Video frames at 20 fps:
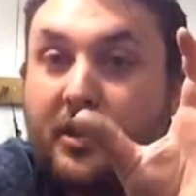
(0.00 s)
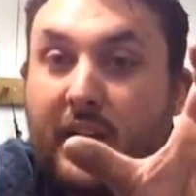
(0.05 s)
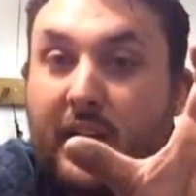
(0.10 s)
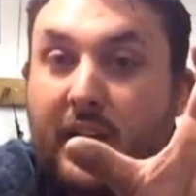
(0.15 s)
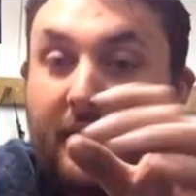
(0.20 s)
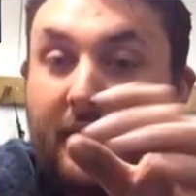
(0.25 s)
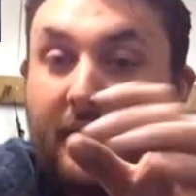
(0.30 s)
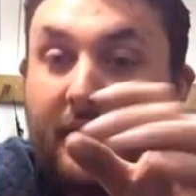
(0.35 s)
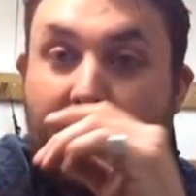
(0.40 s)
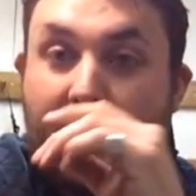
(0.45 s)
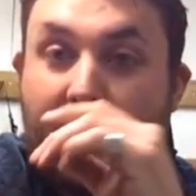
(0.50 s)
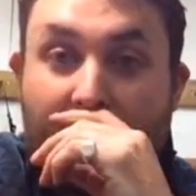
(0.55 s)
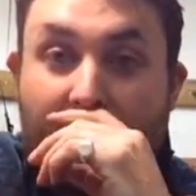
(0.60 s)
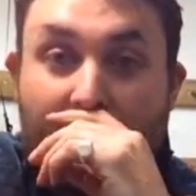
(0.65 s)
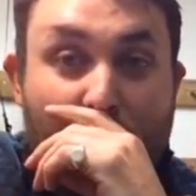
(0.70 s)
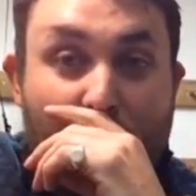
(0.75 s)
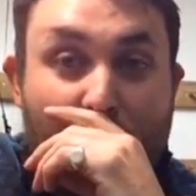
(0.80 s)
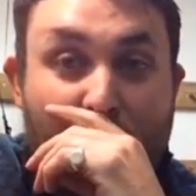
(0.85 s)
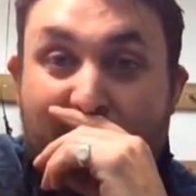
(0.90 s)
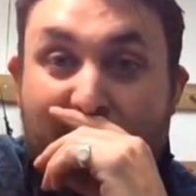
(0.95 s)
check that none of
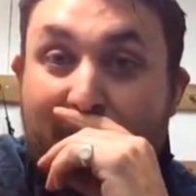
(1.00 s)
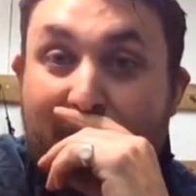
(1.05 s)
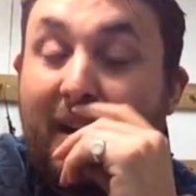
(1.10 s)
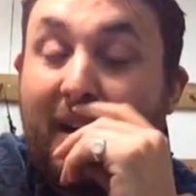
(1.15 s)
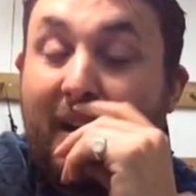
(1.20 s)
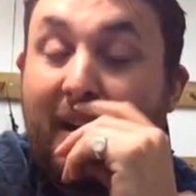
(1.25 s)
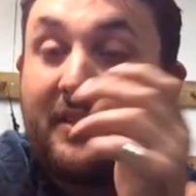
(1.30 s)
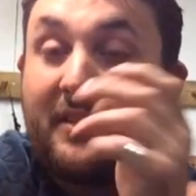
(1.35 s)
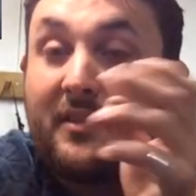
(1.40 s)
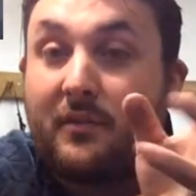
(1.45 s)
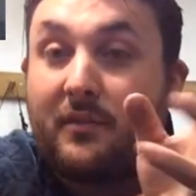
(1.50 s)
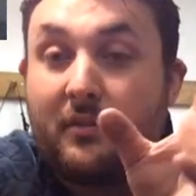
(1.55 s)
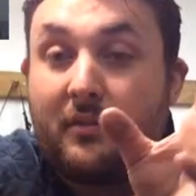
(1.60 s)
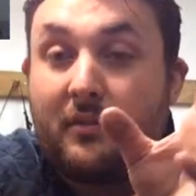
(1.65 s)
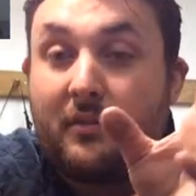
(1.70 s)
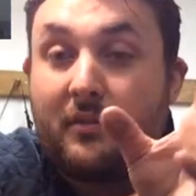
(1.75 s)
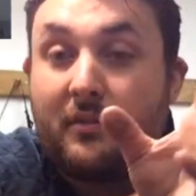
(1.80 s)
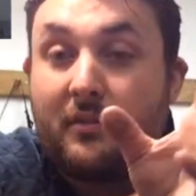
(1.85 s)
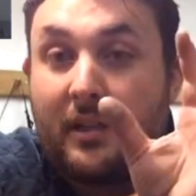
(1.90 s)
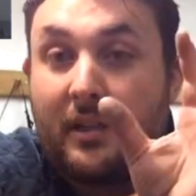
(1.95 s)
the working parts have got
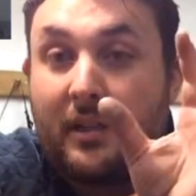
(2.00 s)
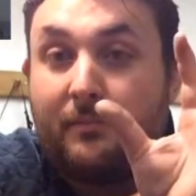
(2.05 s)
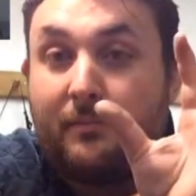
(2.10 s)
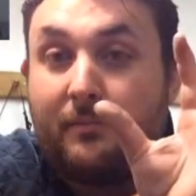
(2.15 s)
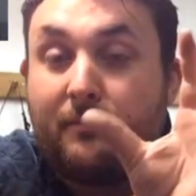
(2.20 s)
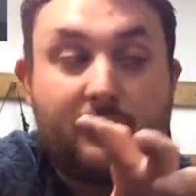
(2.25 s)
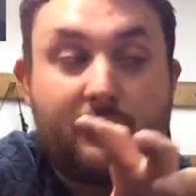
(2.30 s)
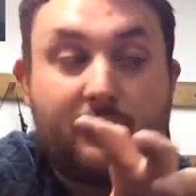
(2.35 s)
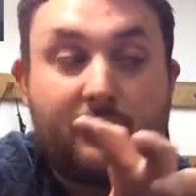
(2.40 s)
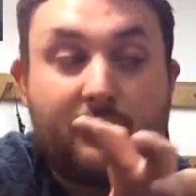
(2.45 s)
um,